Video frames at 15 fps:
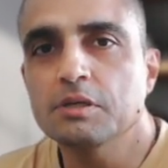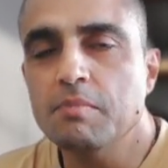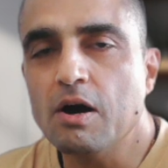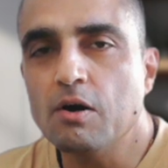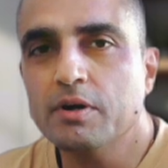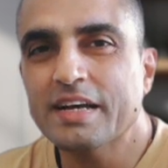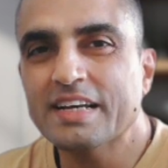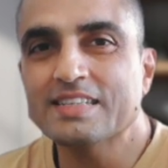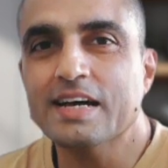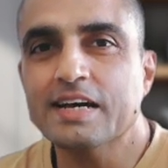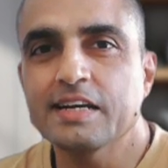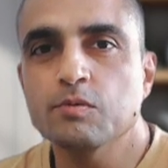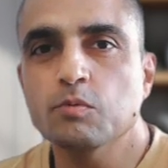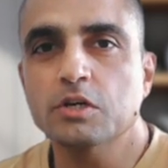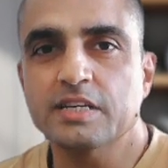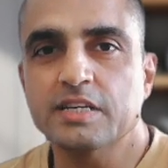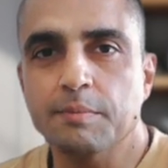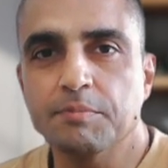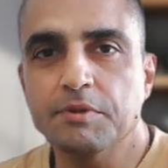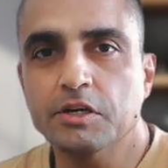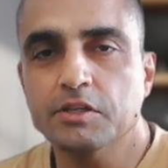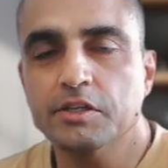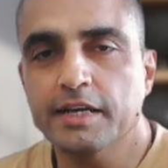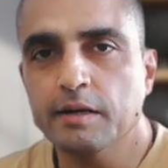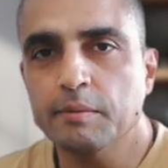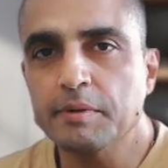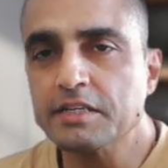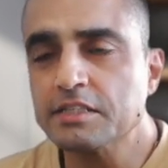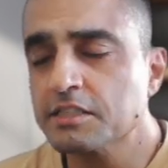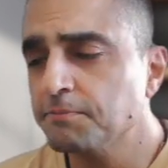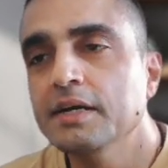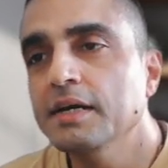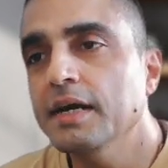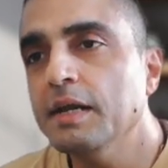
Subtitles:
about exactly what is happening on the help desk